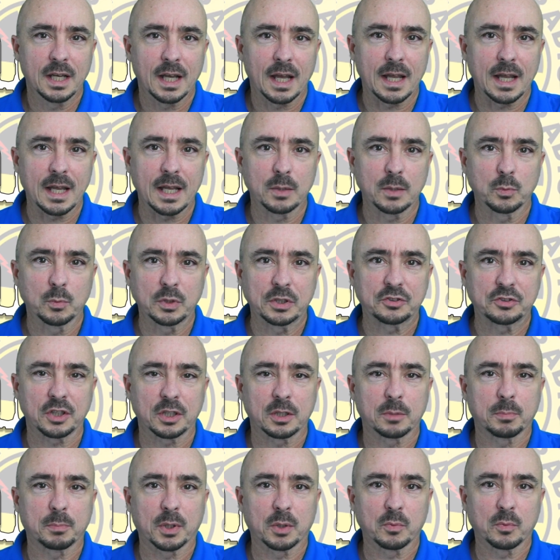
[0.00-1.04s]
and we set
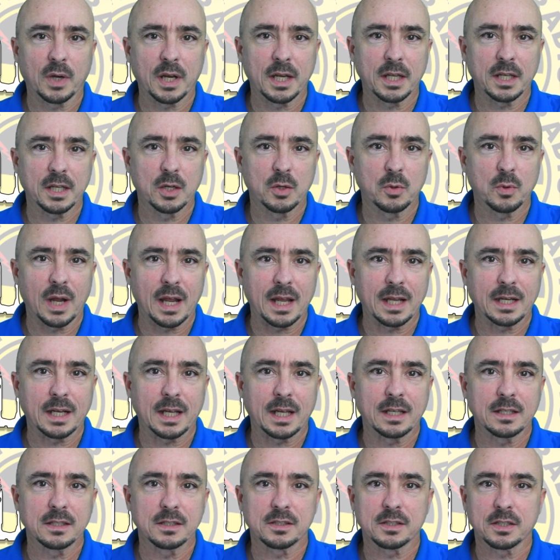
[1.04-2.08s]
up our radio and
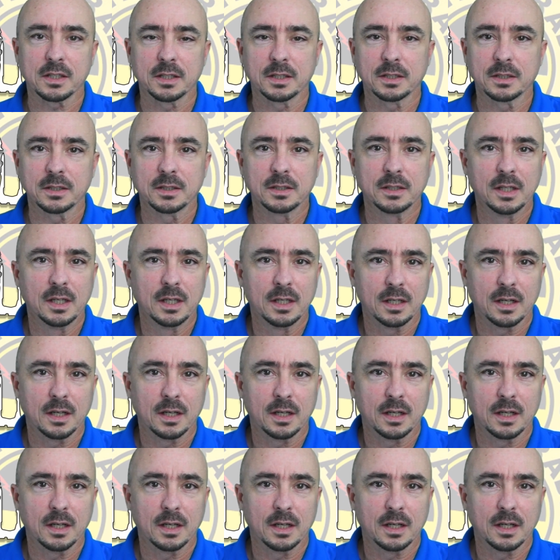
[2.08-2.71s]
antenna,